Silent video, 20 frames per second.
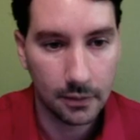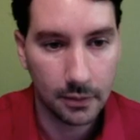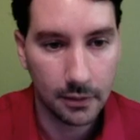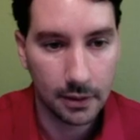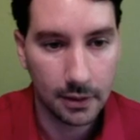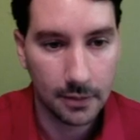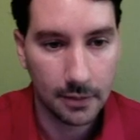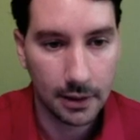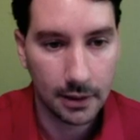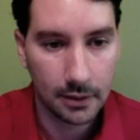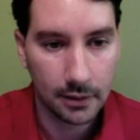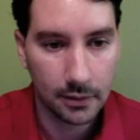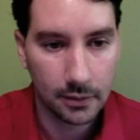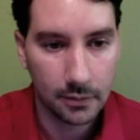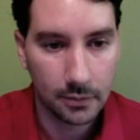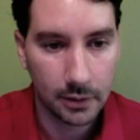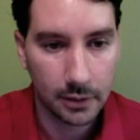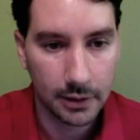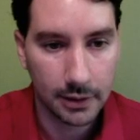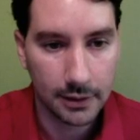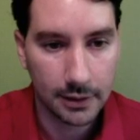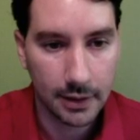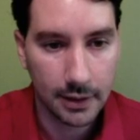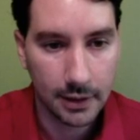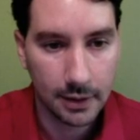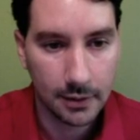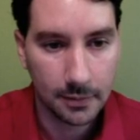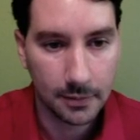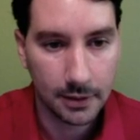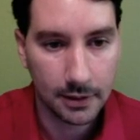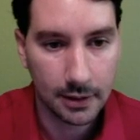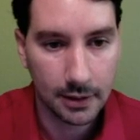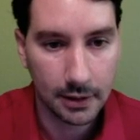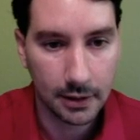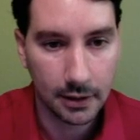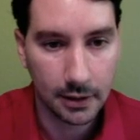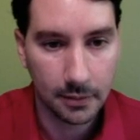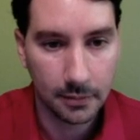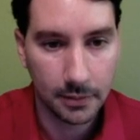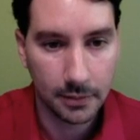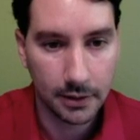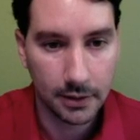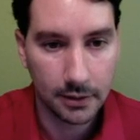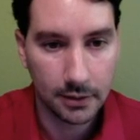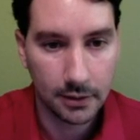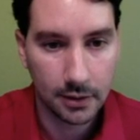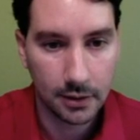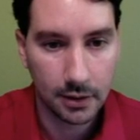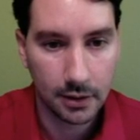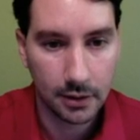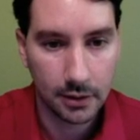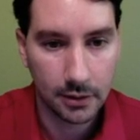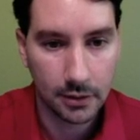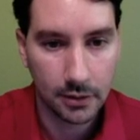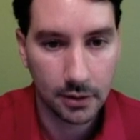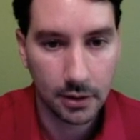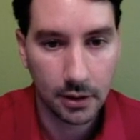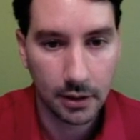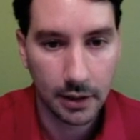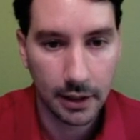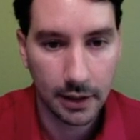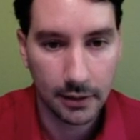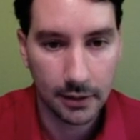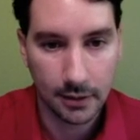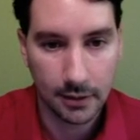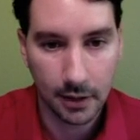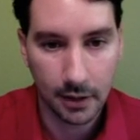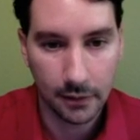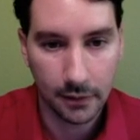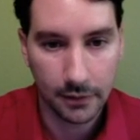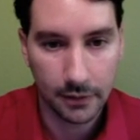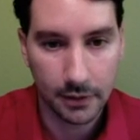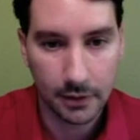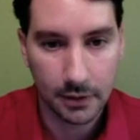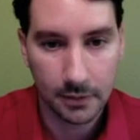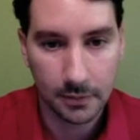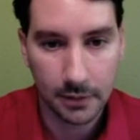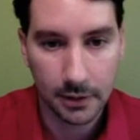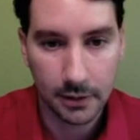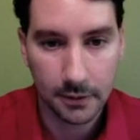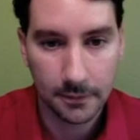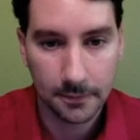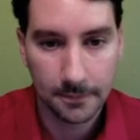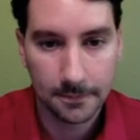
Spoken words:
we can make it a little more concise by saying bears are strong and not very smart.